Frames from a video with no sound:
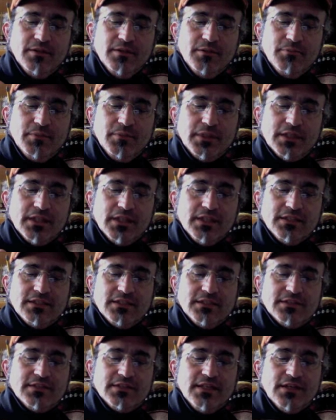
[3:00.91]
Because
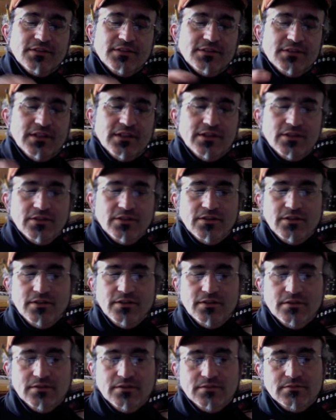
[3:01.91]
it's now centered
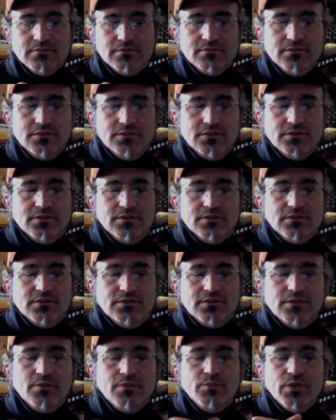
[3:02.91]

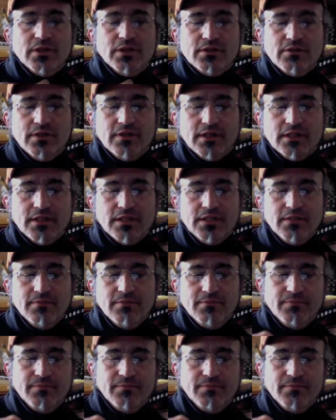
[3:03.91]
somewhat correctly,